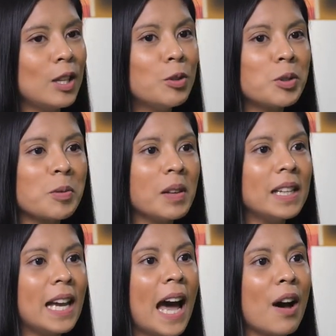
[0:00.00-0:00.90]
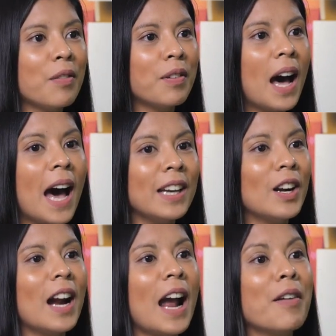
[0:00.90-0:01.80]
usually have a
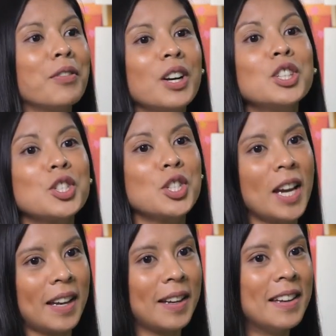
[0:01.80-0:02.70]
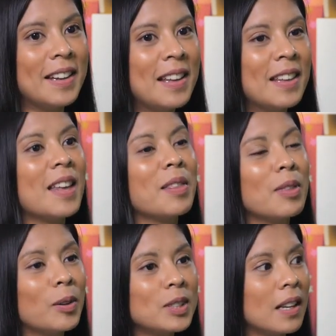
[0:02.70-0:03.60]
higher average check than
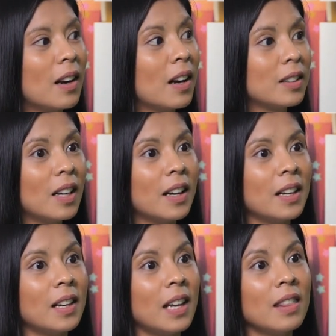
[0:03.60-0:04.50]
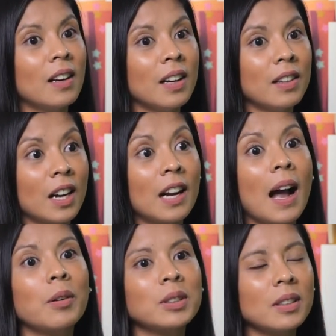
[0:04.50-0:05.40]
those that are done in the other
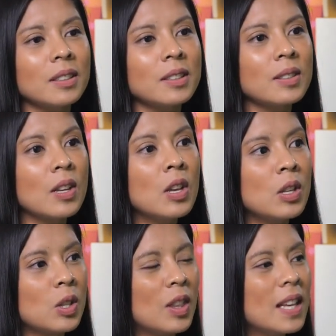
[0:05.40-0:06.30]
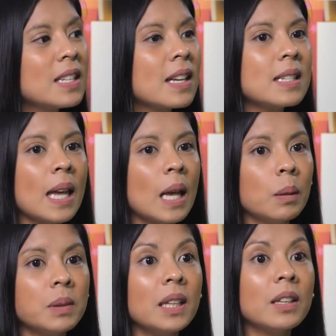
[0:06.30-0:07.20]
counters. So this has
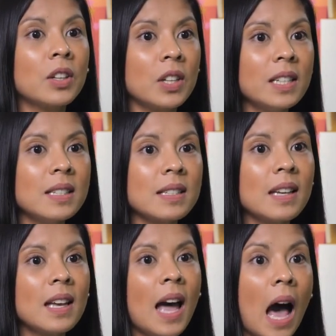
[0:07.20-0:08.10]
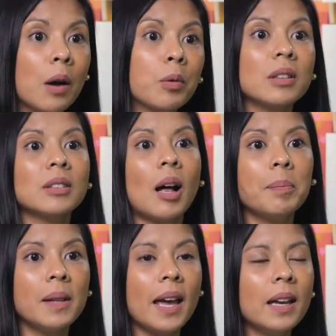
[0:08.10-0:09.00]
helped increase our
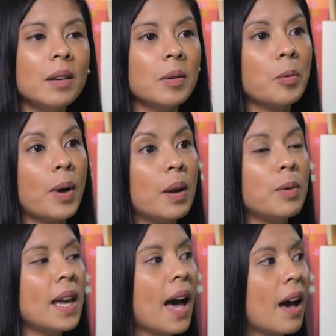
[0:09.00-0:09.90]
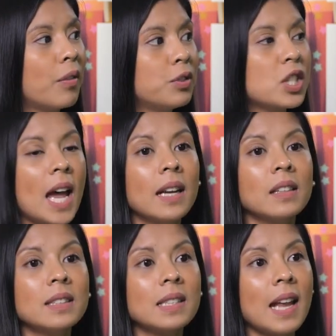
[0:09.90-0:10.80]
top line when we have
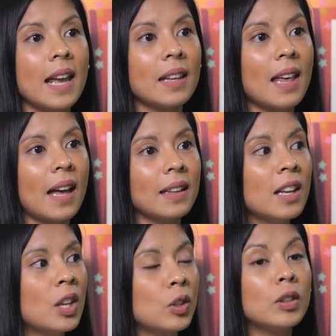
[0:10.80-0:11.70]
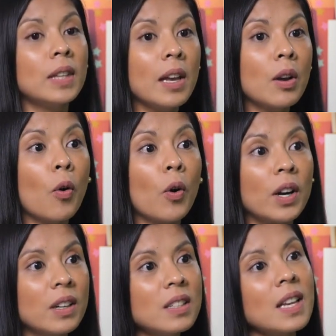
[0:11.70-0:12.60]
channels like that to take
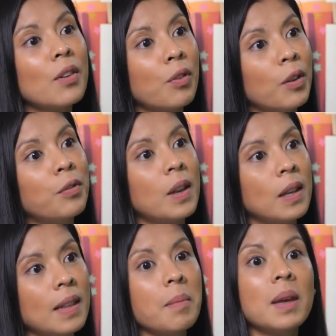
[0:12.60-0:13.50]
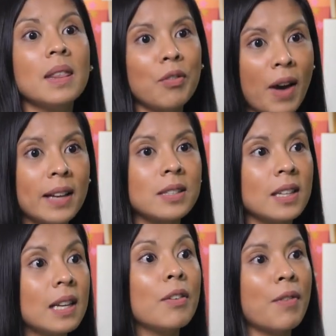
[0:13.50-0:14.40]
orders and fulfill them in
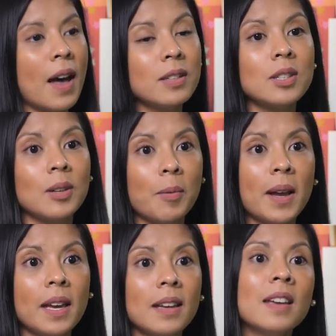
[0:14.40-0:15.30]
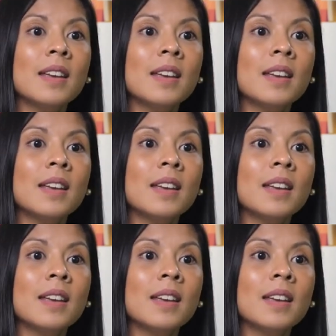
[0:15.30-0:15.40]
a faster way.